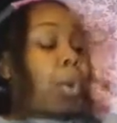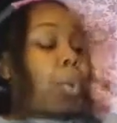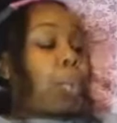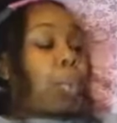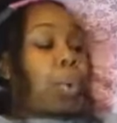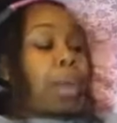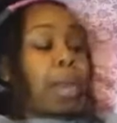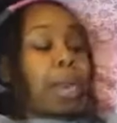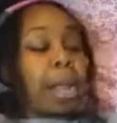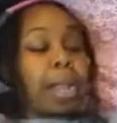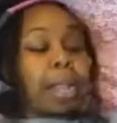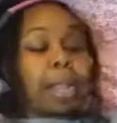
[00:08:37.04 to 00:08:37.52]

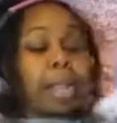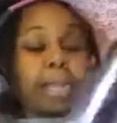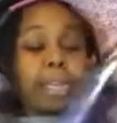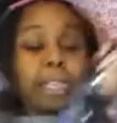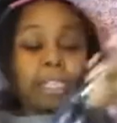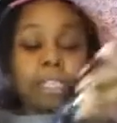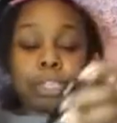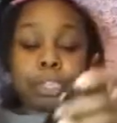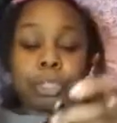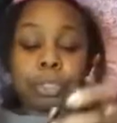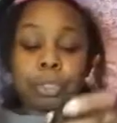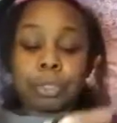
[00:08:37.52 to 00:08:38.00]
What I
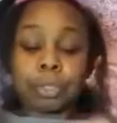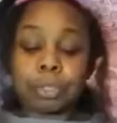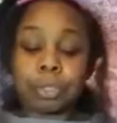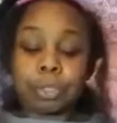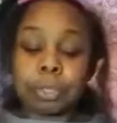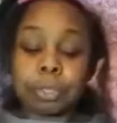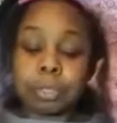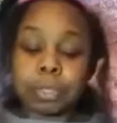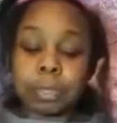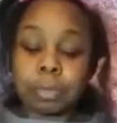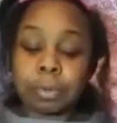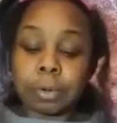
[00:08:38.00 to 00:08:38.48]
like to
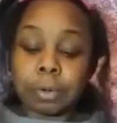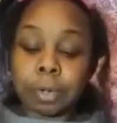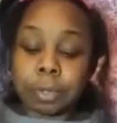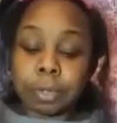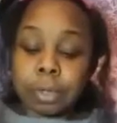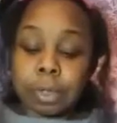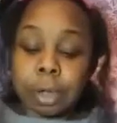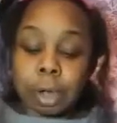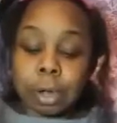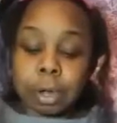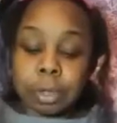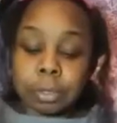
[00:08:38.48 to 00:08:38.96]
use
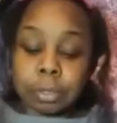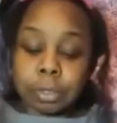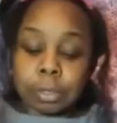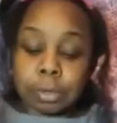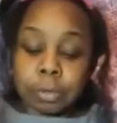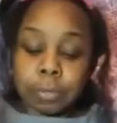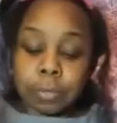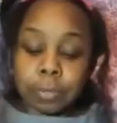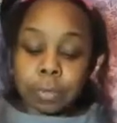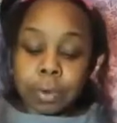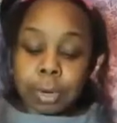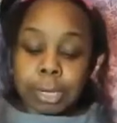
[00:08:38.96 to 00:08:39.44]

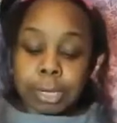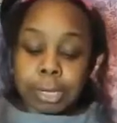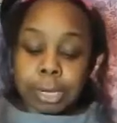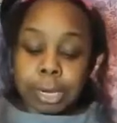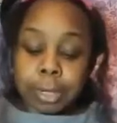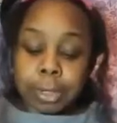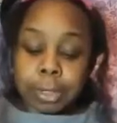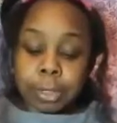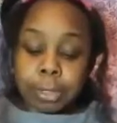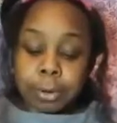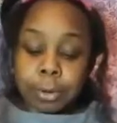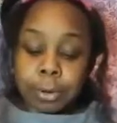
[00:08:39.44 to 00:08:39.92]
also for
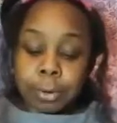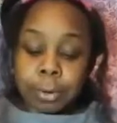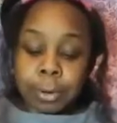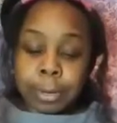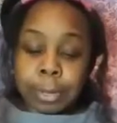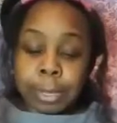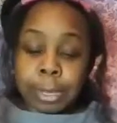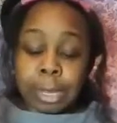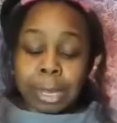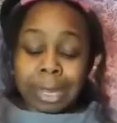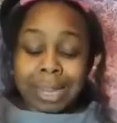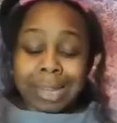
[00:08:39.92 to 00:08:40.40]
another
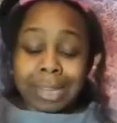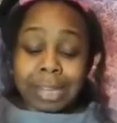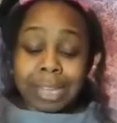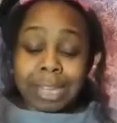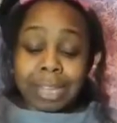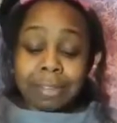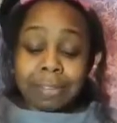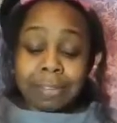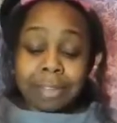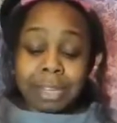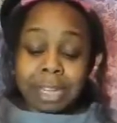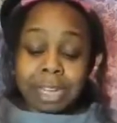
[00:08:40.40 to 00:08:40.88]

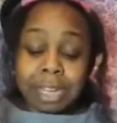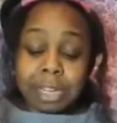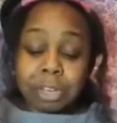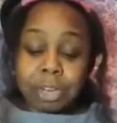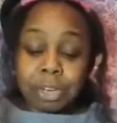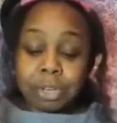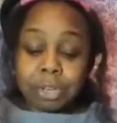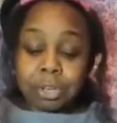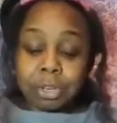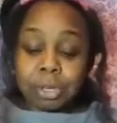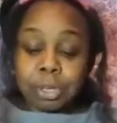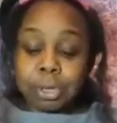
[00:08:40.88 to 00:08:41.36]
leave-in
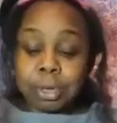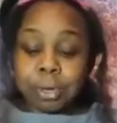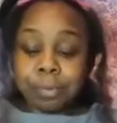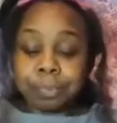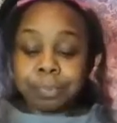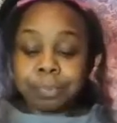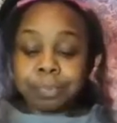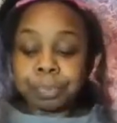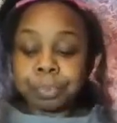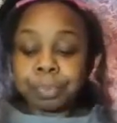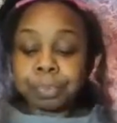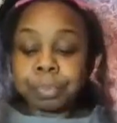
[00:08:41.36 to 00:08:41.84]
conditioner
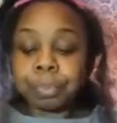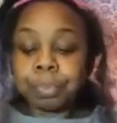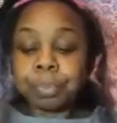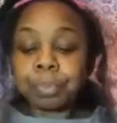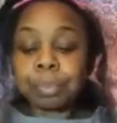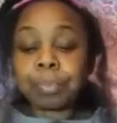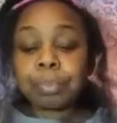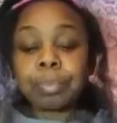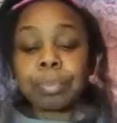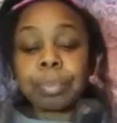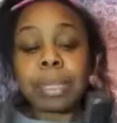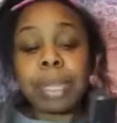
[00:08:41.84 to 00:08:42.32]

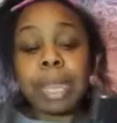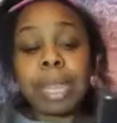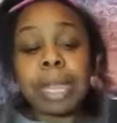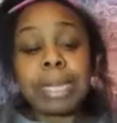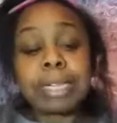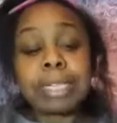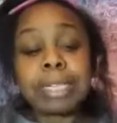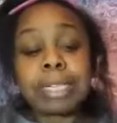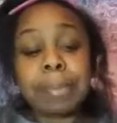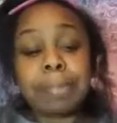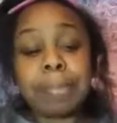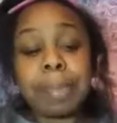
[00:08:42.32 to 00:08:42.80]

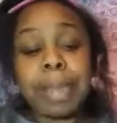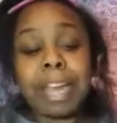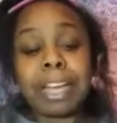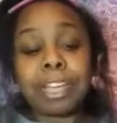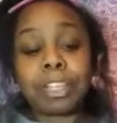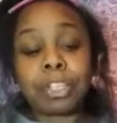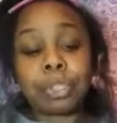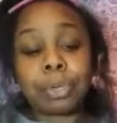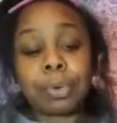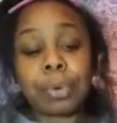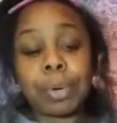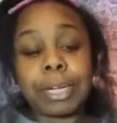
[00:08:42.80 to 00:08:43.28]
is the
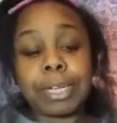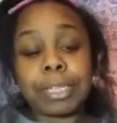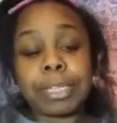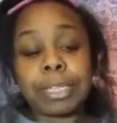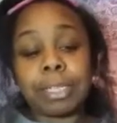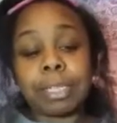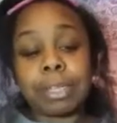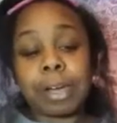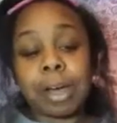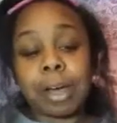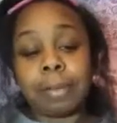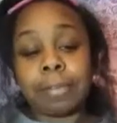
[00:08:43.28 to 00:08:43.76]
Main Choice
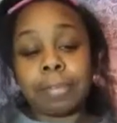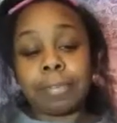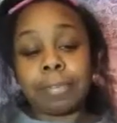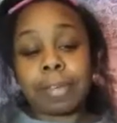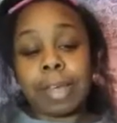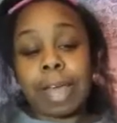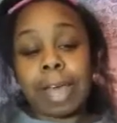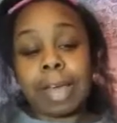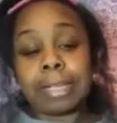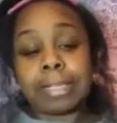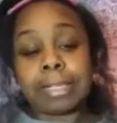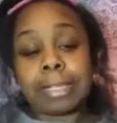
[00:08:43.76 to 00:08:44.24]
Soft
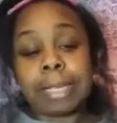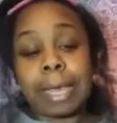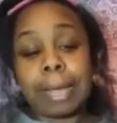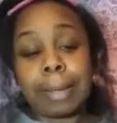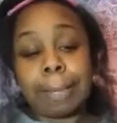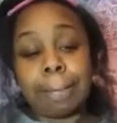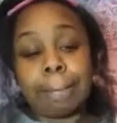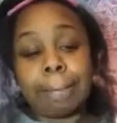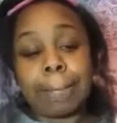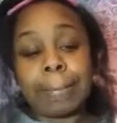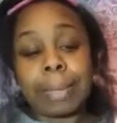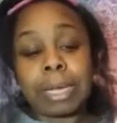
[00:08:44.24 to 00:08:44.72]
as
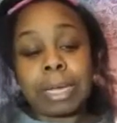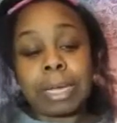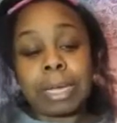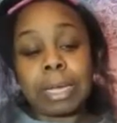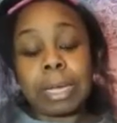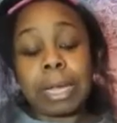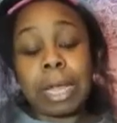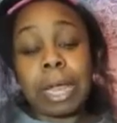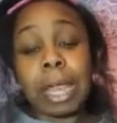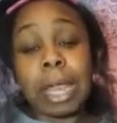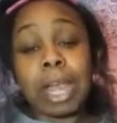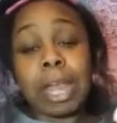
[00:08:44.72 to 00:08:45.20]
Can
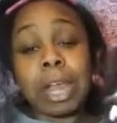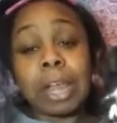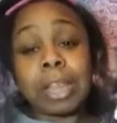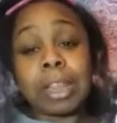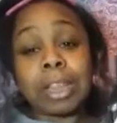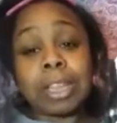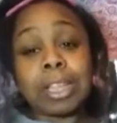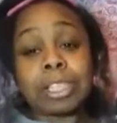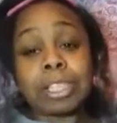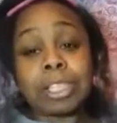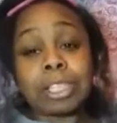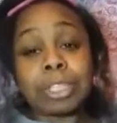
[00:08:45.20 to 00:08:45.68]
Be.
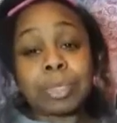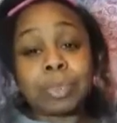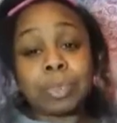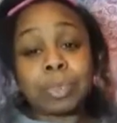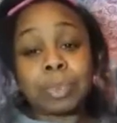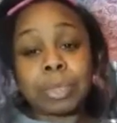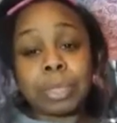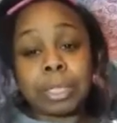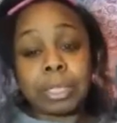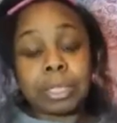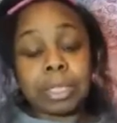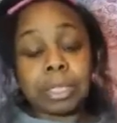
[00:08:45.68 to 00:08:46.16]
This is
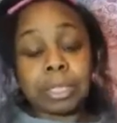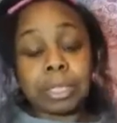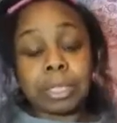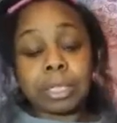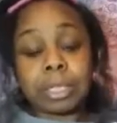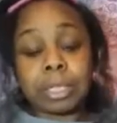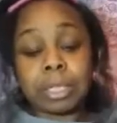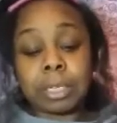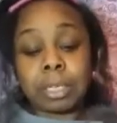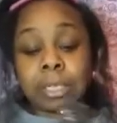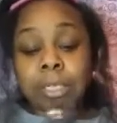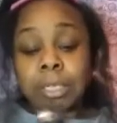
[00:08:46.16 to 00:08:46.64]
really
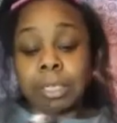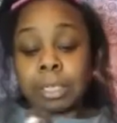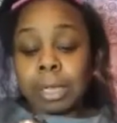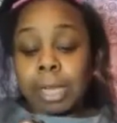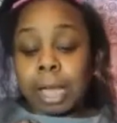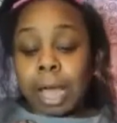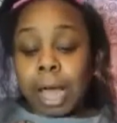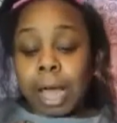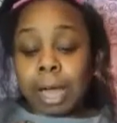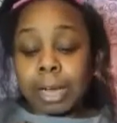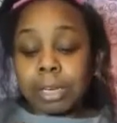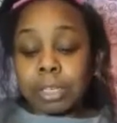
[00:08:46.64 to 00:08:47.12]
good.
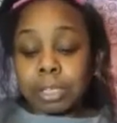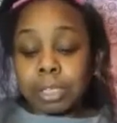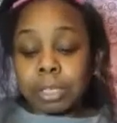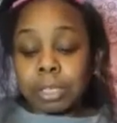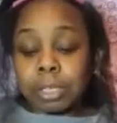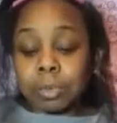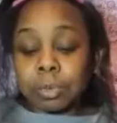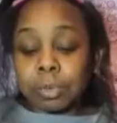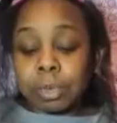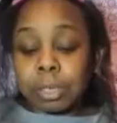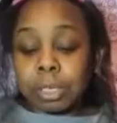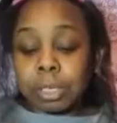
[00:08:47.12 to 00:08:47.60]
I
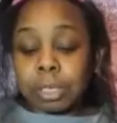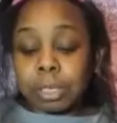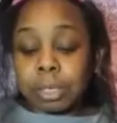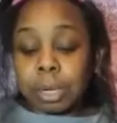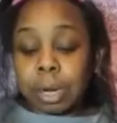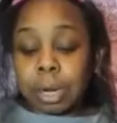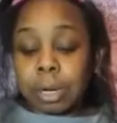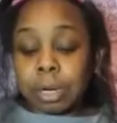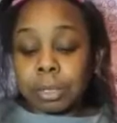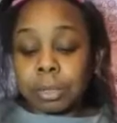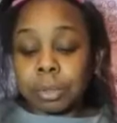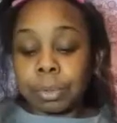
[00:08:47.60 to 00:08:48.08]
just really
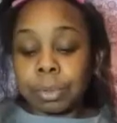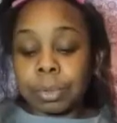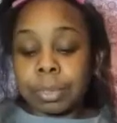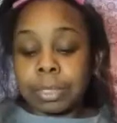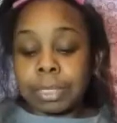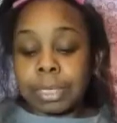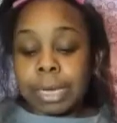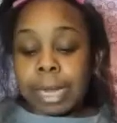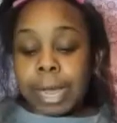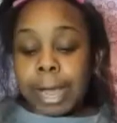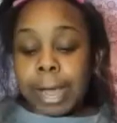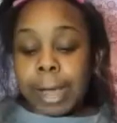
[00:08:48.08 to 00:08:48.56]
started
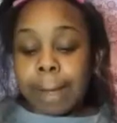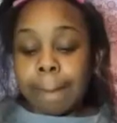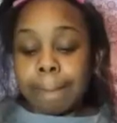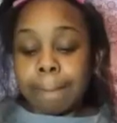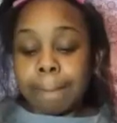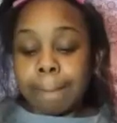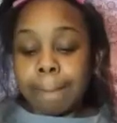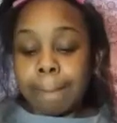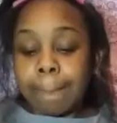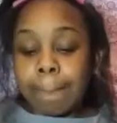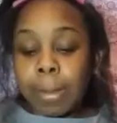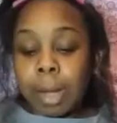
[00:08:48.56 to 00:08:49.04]
using that.
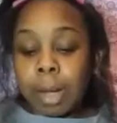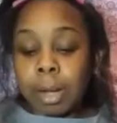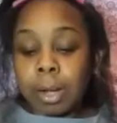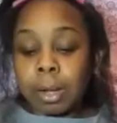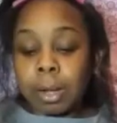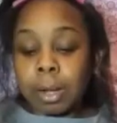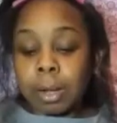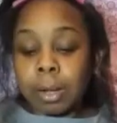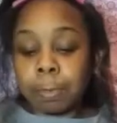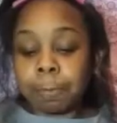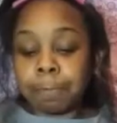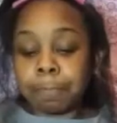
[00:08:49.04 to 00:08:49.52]

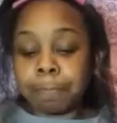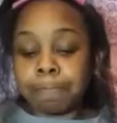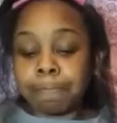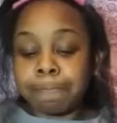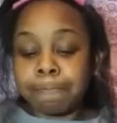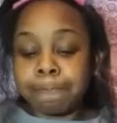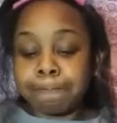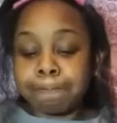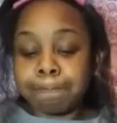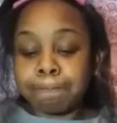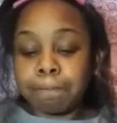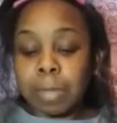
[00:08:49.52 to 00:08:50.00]

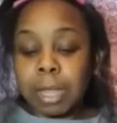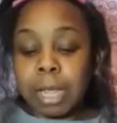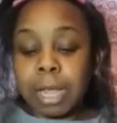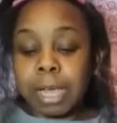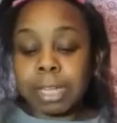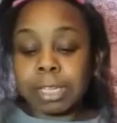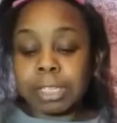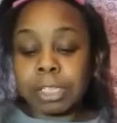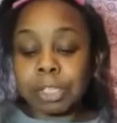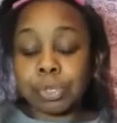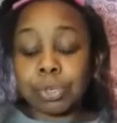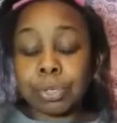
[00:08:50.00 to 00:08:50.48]

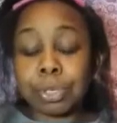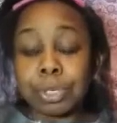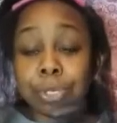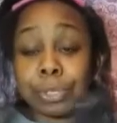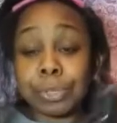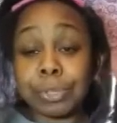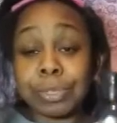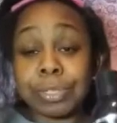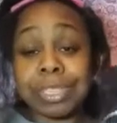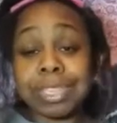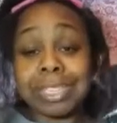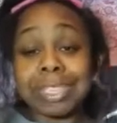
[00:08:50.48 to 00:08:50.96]
You can
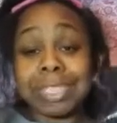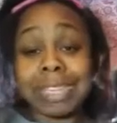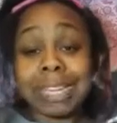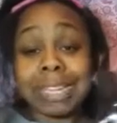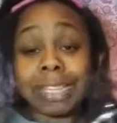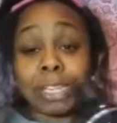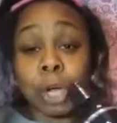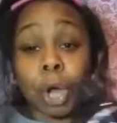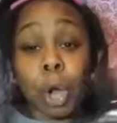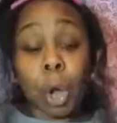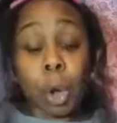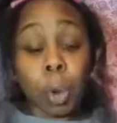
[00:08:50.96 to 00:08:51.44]
use this
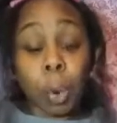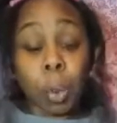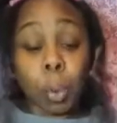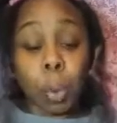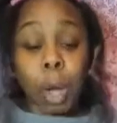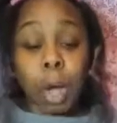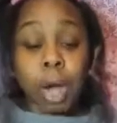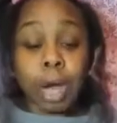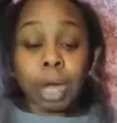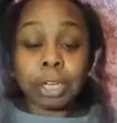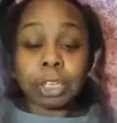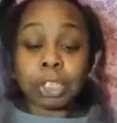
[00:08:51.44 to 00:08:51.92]
as a
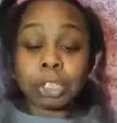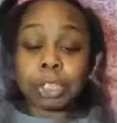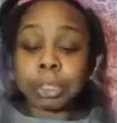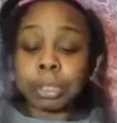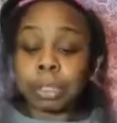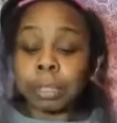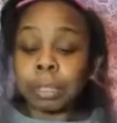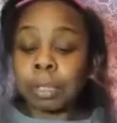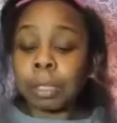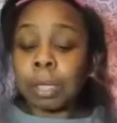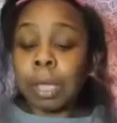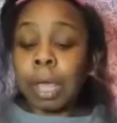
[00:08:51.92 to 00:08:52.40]

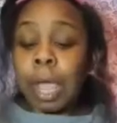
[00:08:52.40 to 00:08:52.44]
co-wash.